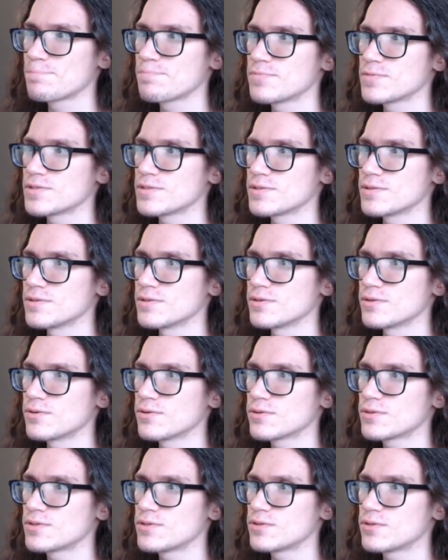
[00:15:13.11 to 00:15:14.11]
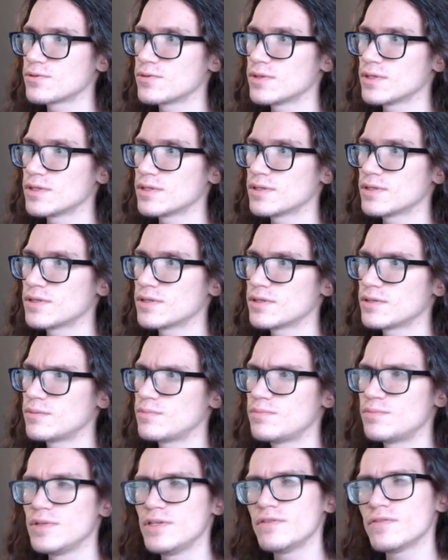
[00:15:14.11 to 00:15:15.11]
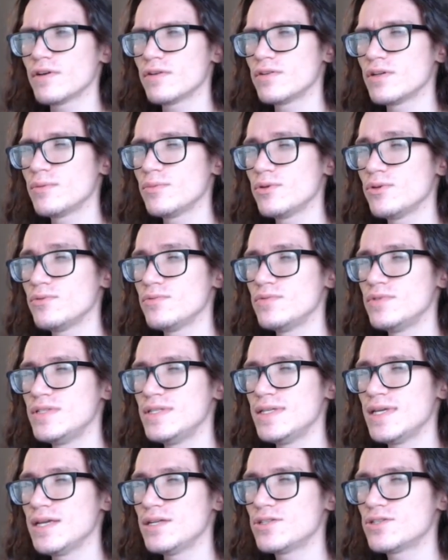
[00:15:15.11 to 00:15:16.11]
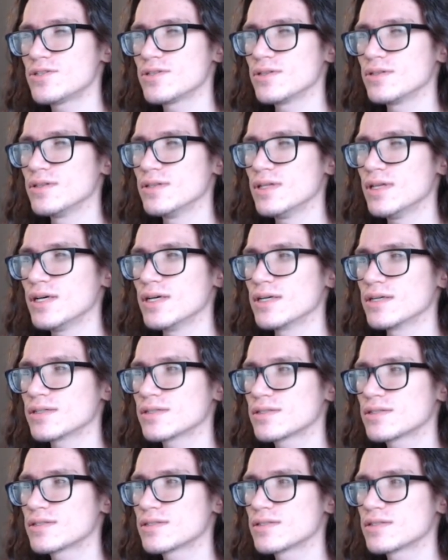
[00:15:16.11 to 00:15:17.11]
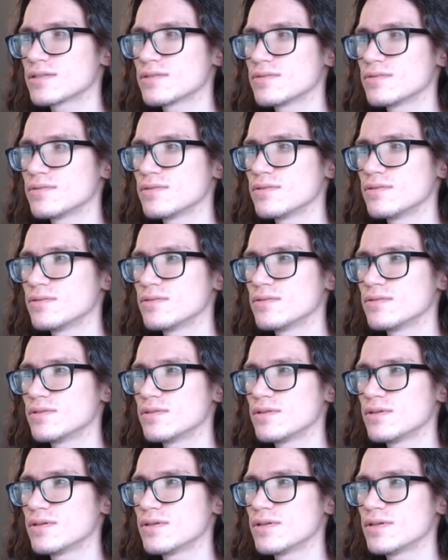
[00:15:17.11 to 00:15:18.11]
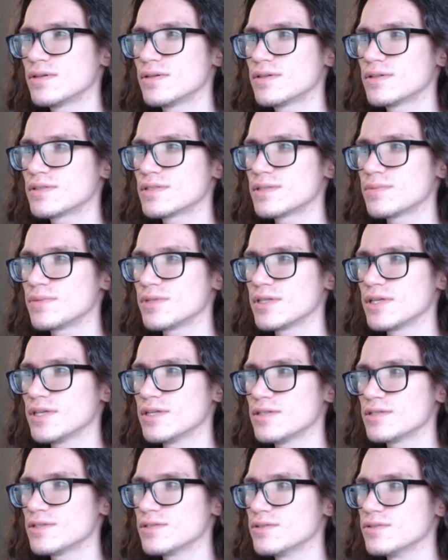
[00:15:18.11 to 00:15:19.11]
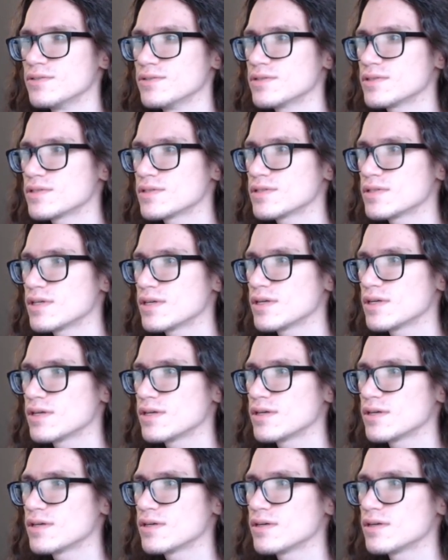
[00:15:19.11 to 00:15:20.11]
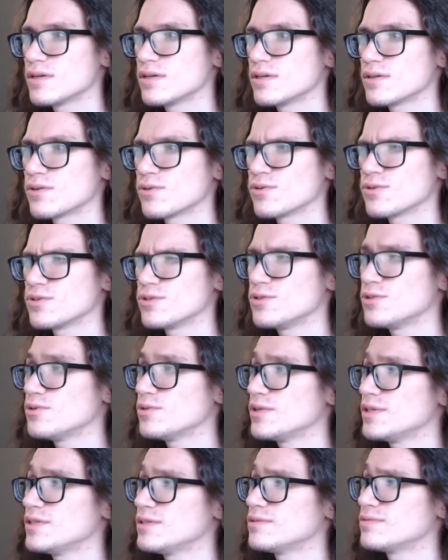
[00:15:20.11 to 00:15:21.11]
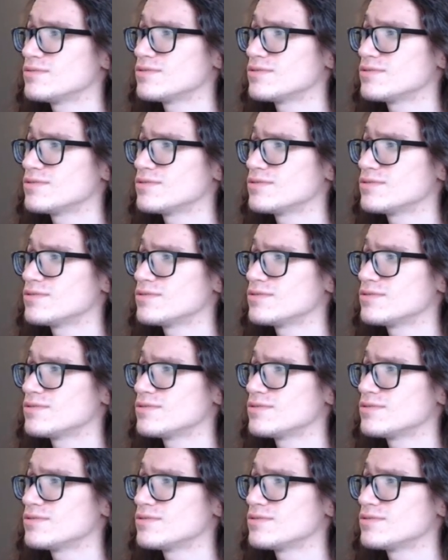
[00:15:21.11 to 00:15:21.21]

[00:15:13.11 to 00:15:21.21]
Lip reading: So Core 2 Quad, P5W DH Deluxe. Something Asus. Core 2 Duo E,